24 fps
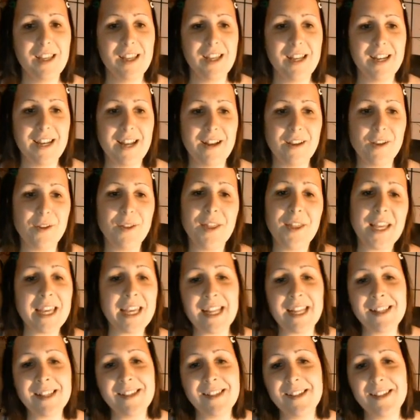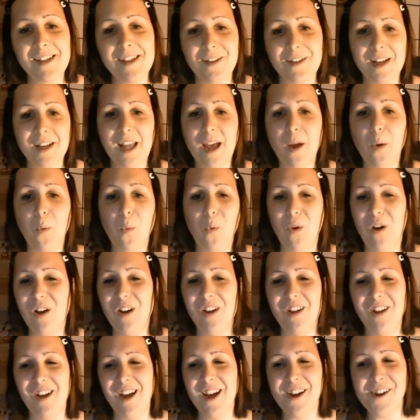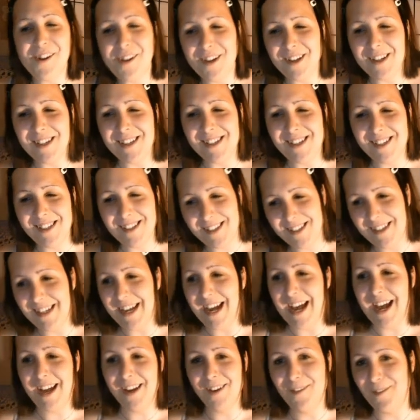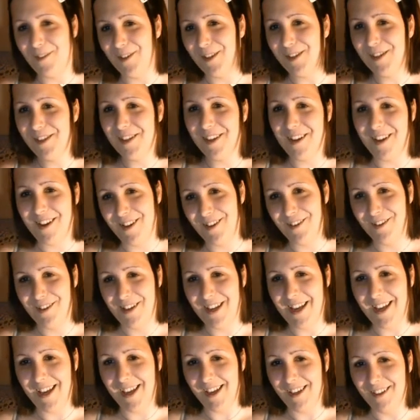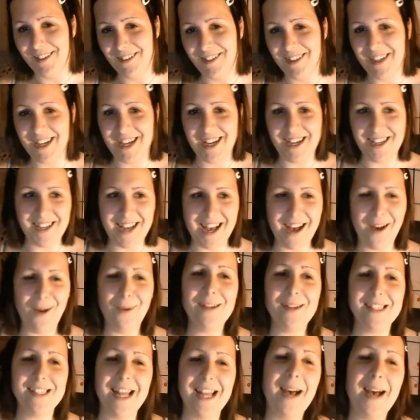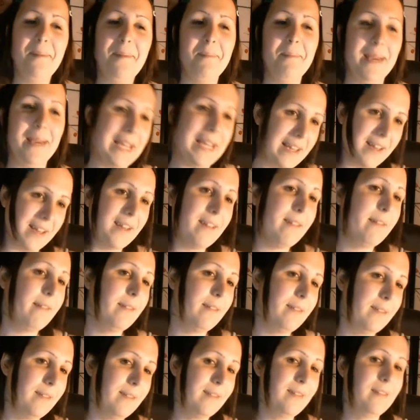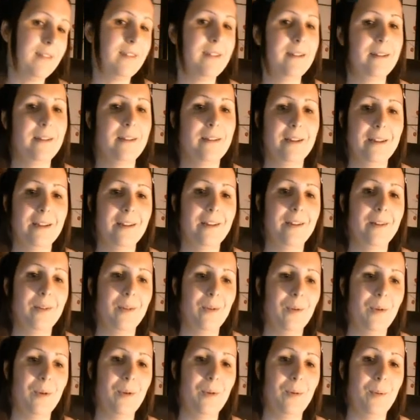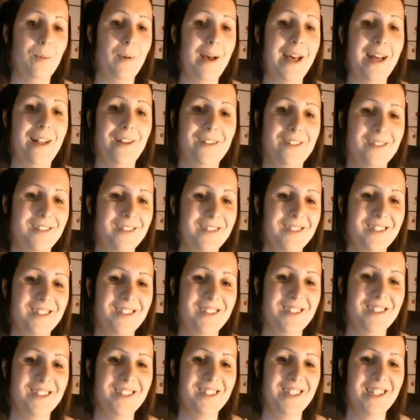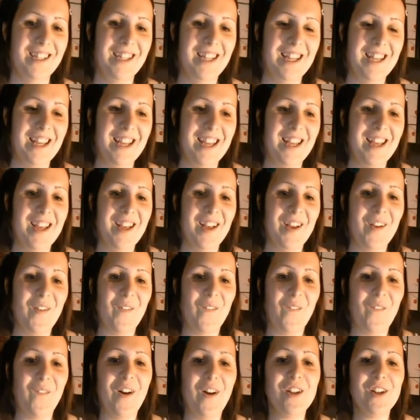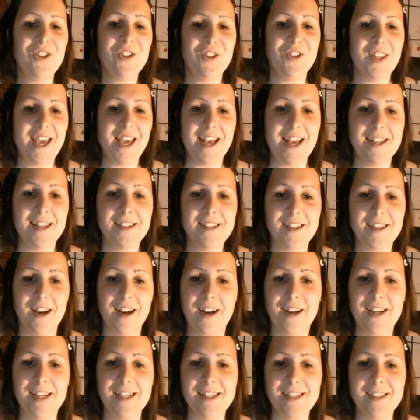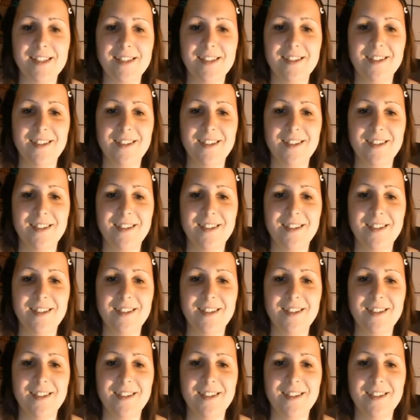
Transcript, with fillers: Now you're thinking still, you're like, what? I don't understand what's going on here. Okay, how is that beak? Well, watch this, guys.